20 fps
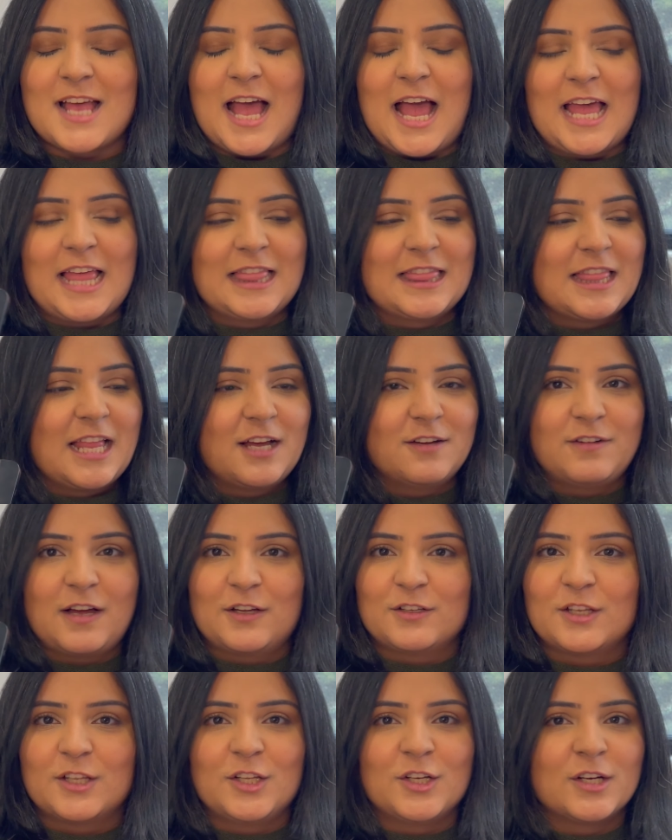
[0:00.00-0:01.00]
I love how
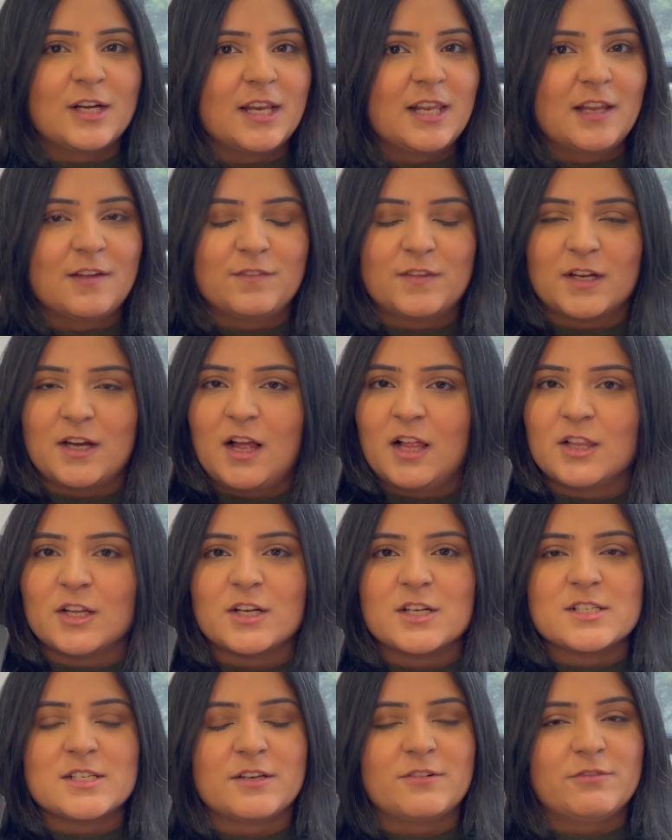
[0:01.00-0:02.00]
they look, I love the
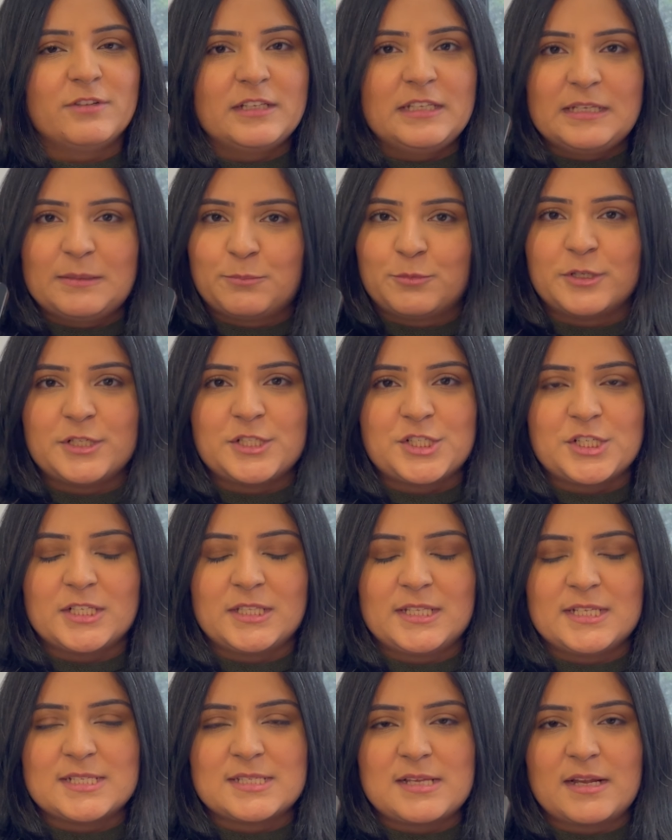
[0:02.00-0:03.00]
colors, I really appreciate
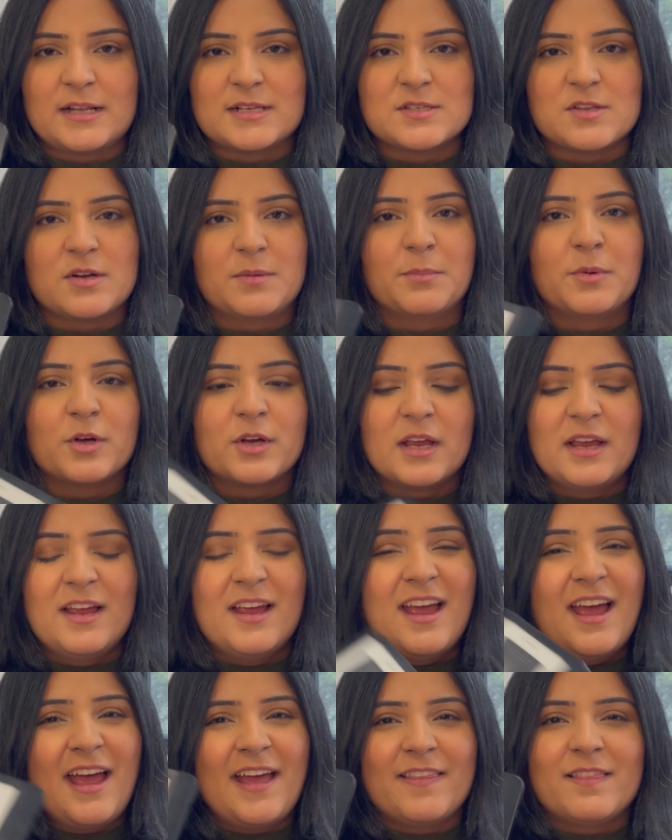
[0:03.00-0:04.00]
the aesthetics on a book,
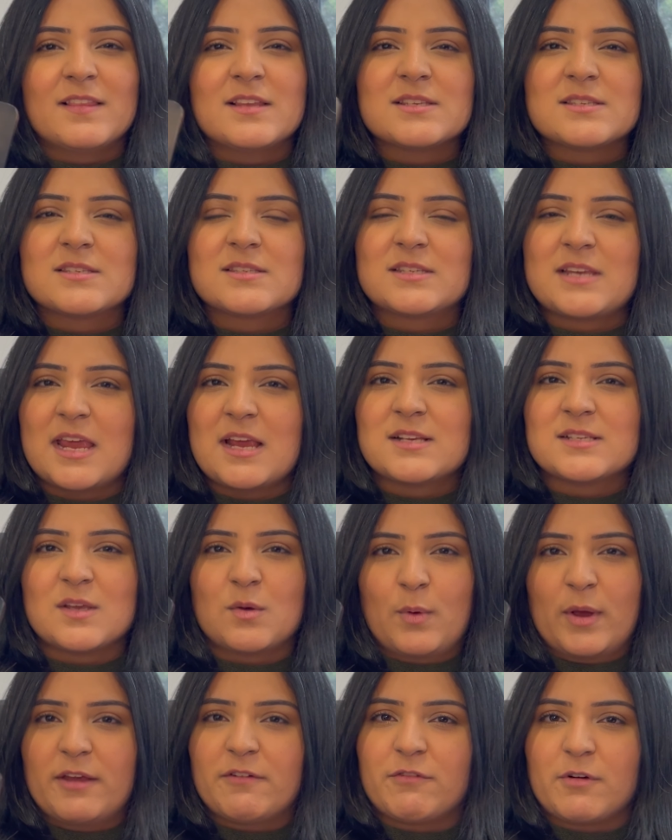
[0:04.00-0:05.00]
and this takes
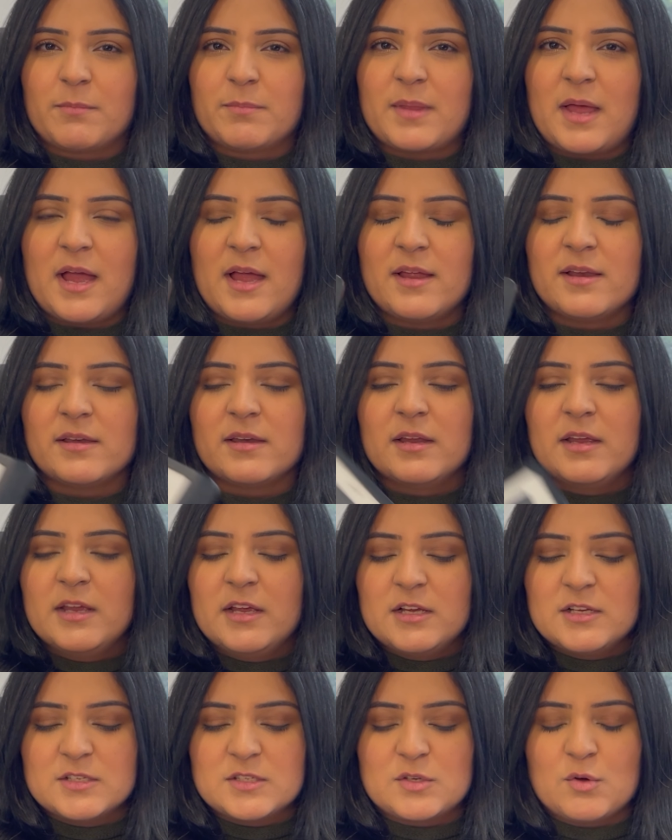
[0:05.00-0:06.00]
away from that.
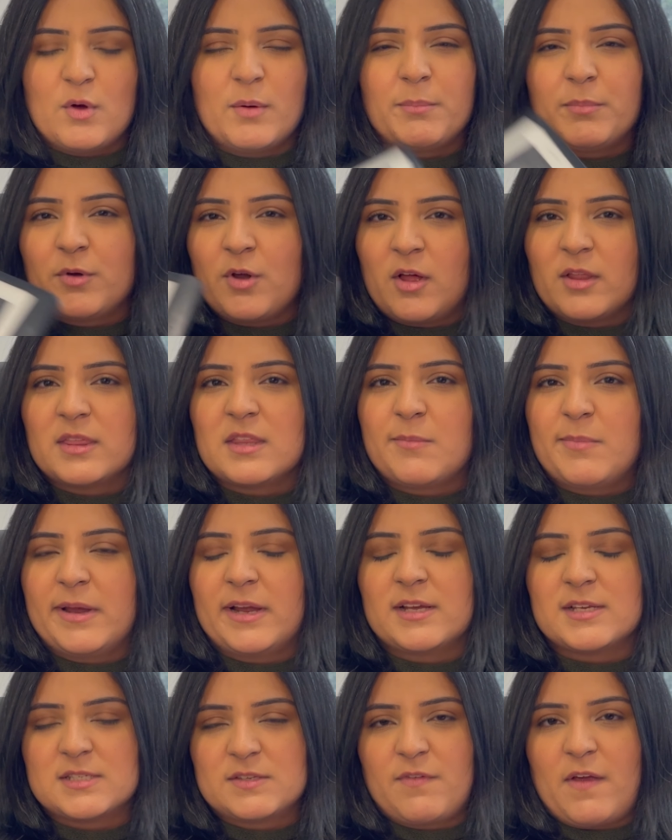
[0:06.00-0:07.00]
So I'm not the
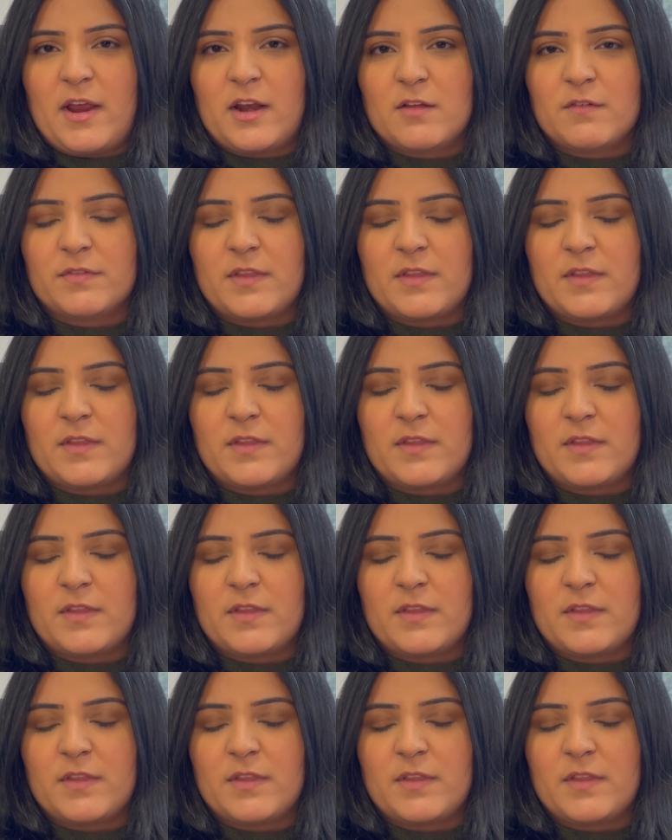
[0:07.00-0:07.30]
biggest fan of